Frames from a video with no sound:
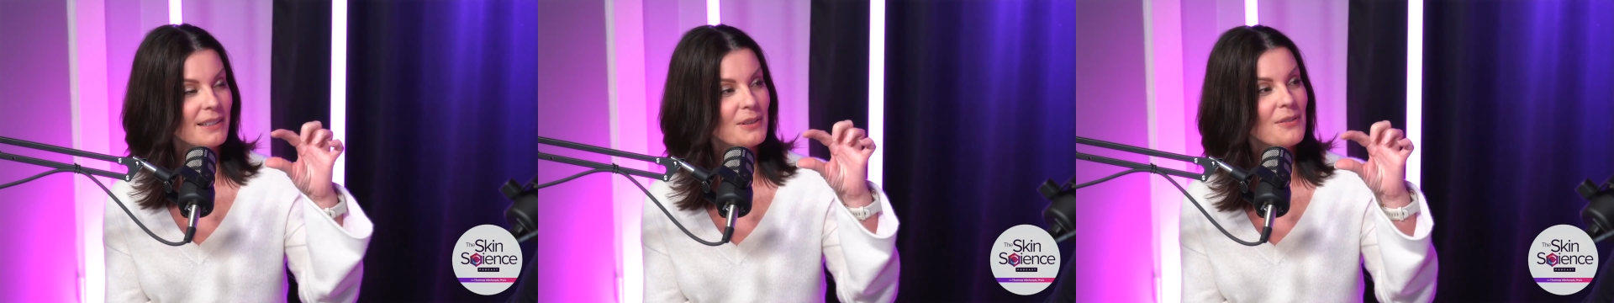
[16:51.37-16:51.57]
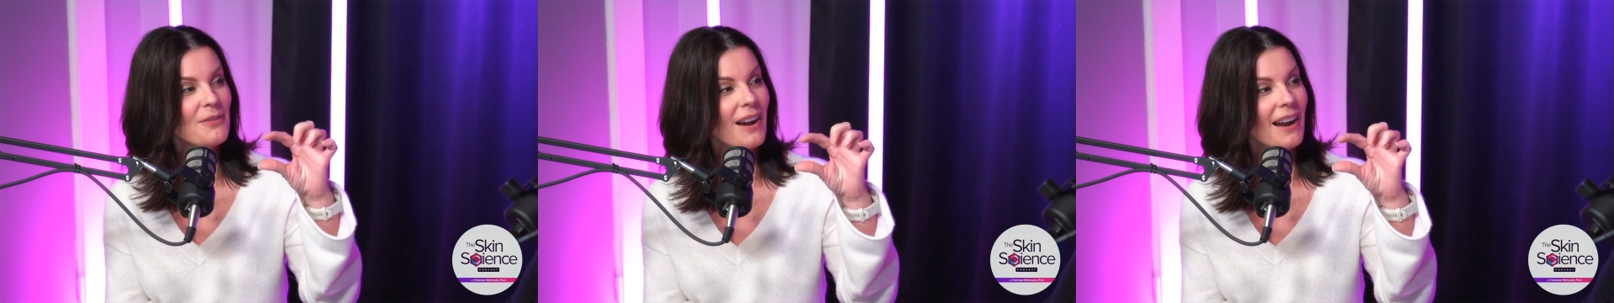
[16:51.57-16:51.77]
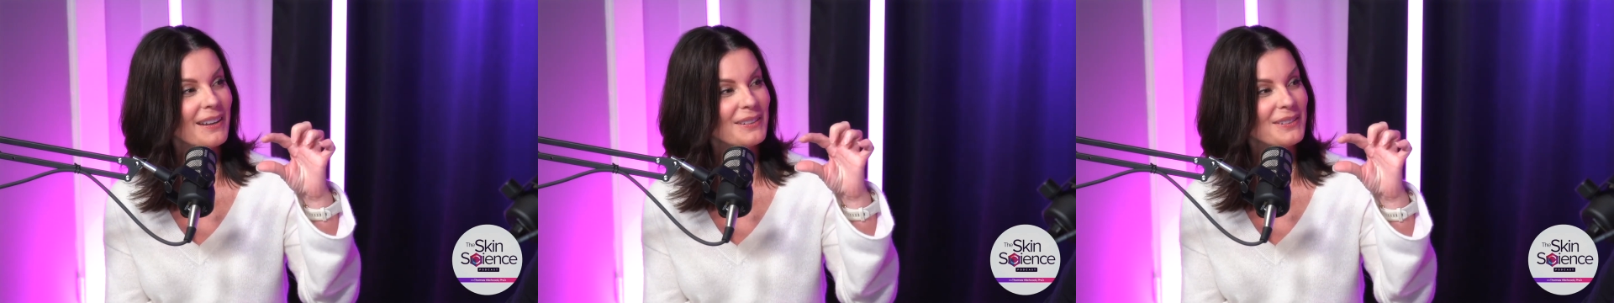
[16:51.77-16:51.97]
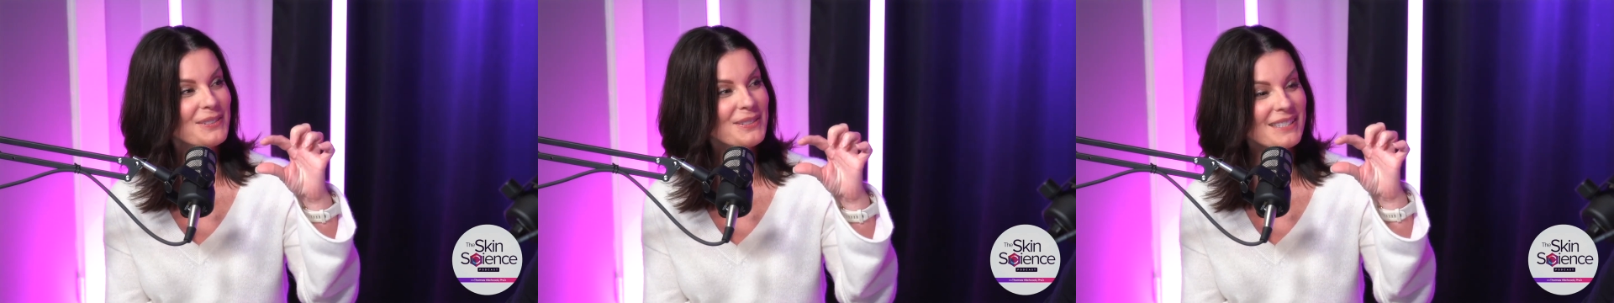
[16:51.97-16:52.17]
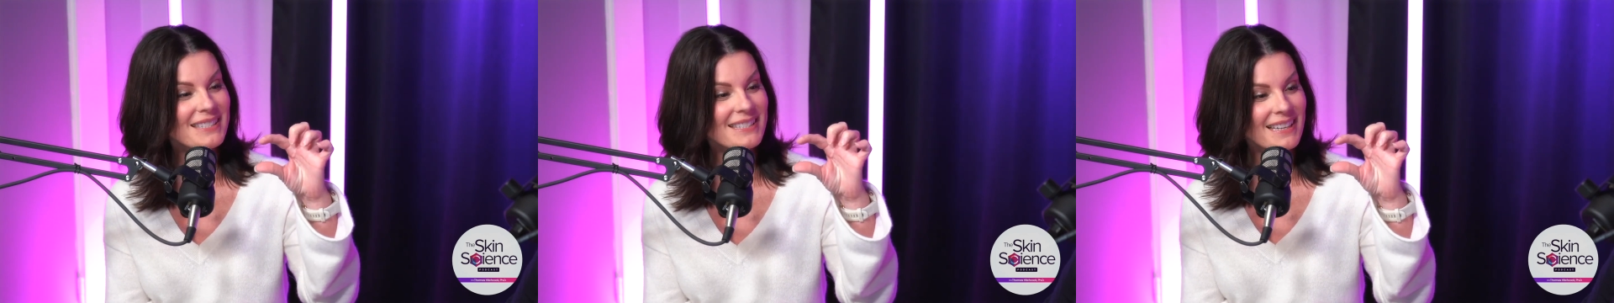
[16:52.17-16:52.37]
little
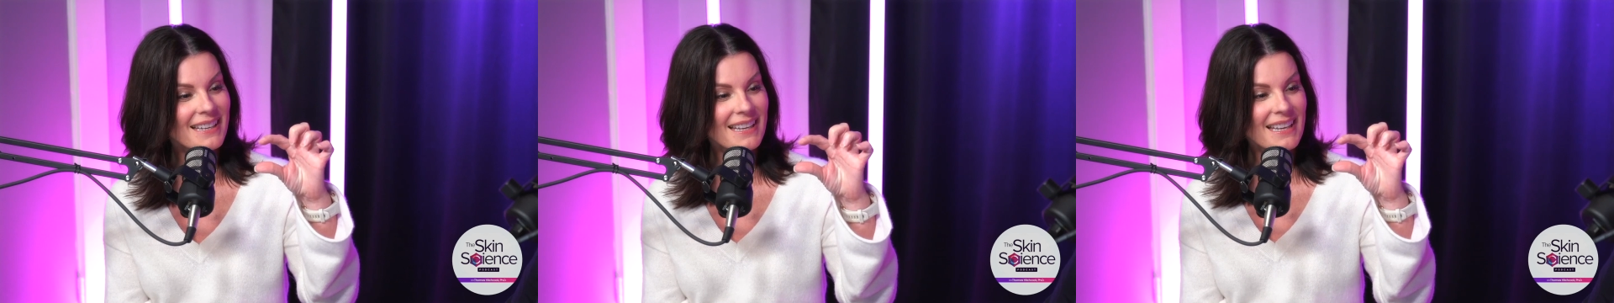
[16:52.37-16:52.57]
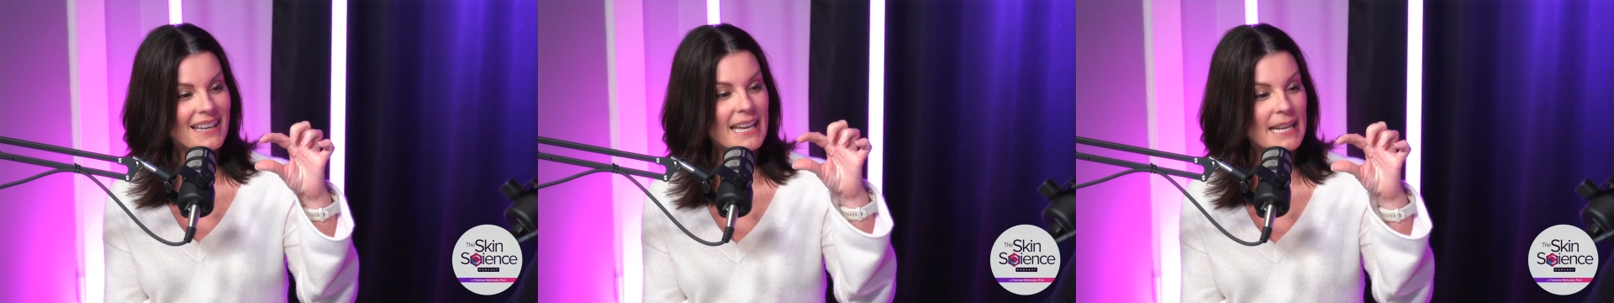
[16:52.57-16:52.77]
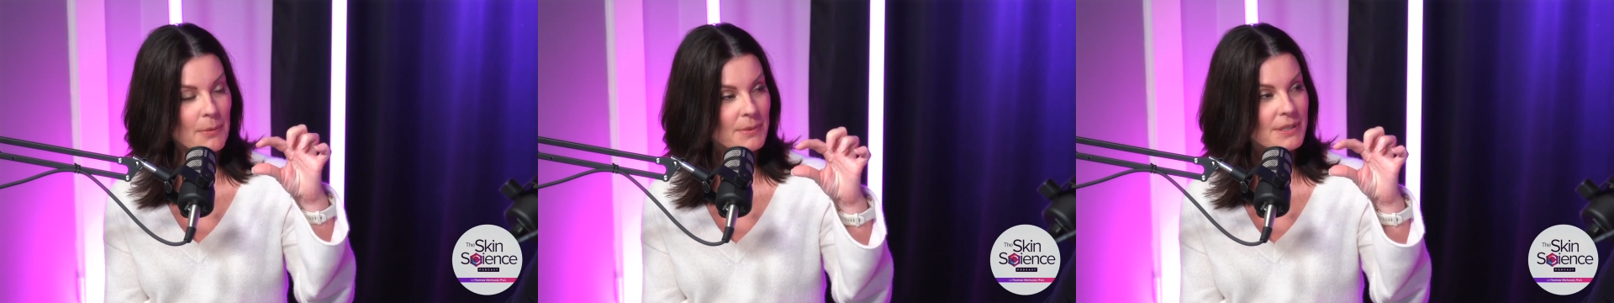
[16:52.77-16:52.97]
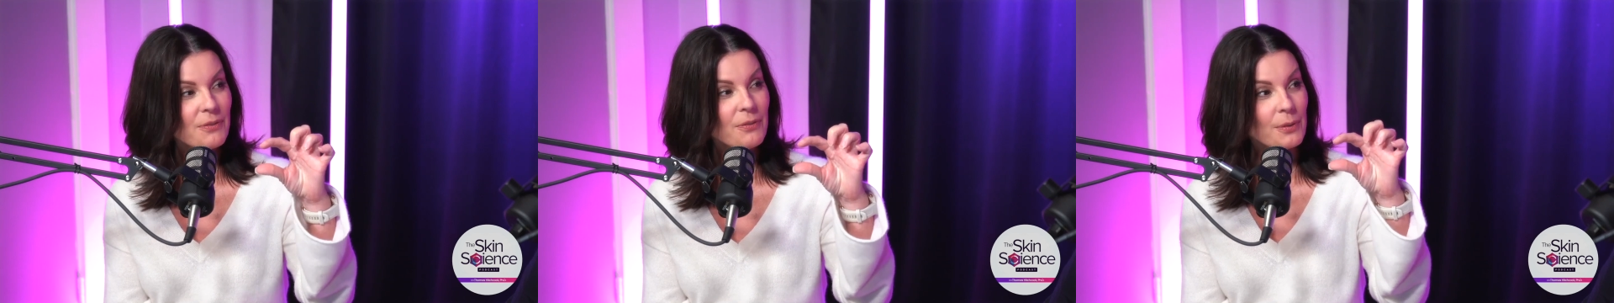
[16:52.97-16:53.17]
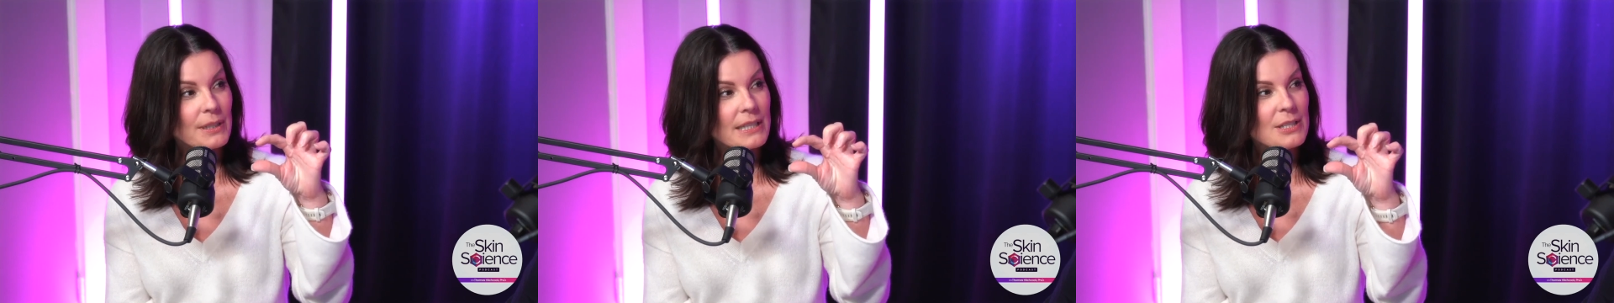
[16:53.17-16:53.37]
vials, and it was
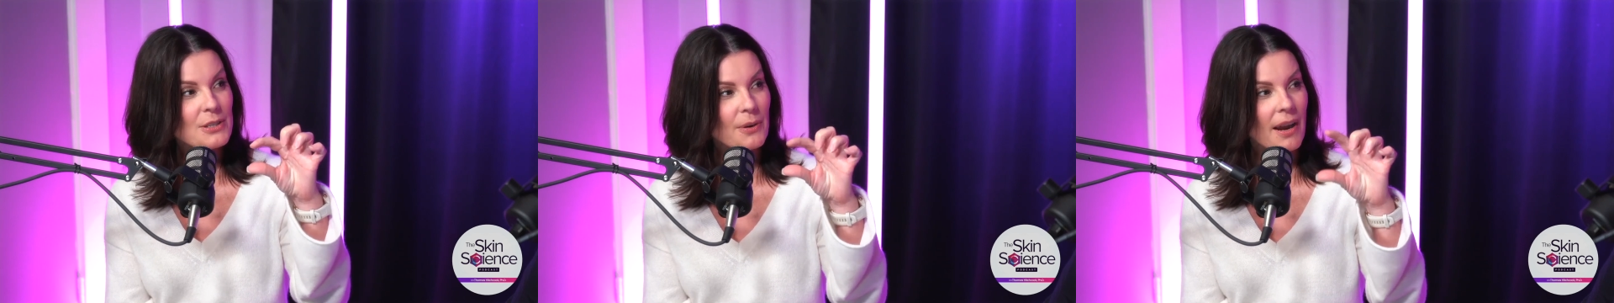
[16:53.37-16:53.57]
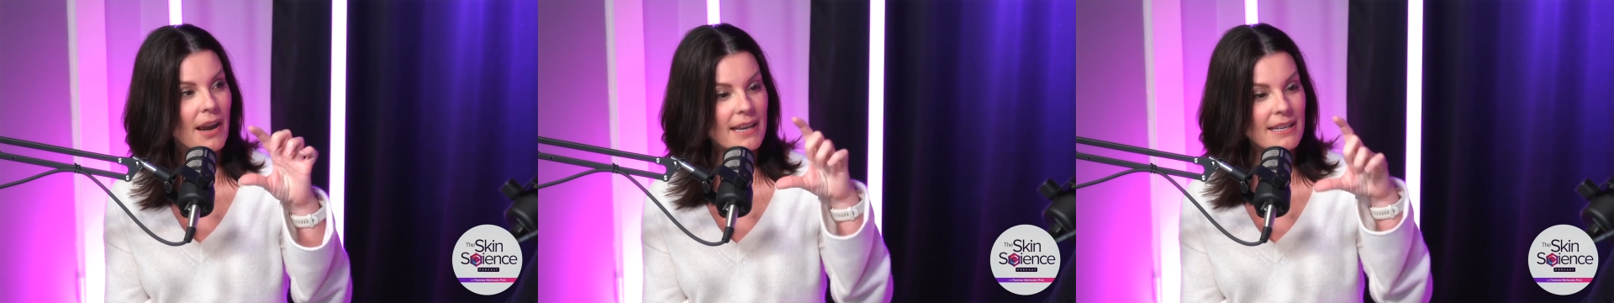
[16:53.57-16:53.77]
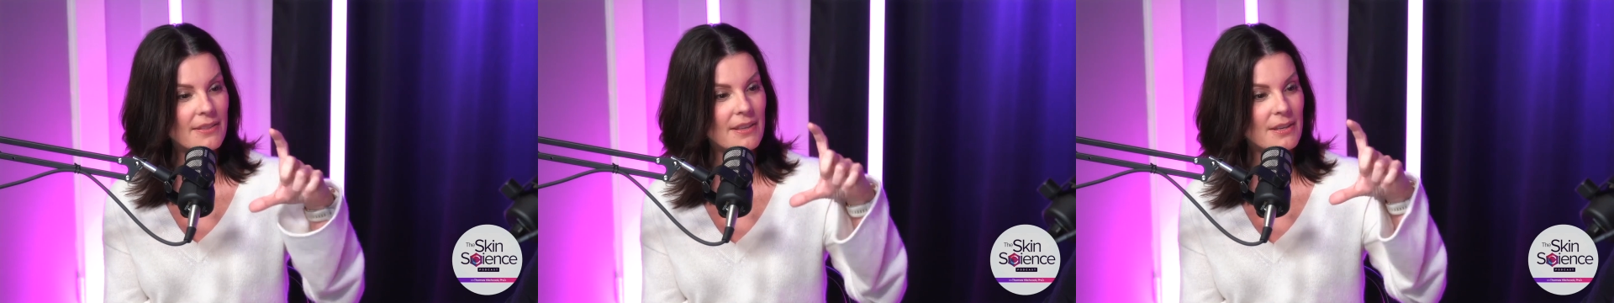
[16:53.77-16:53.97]
freeze dried.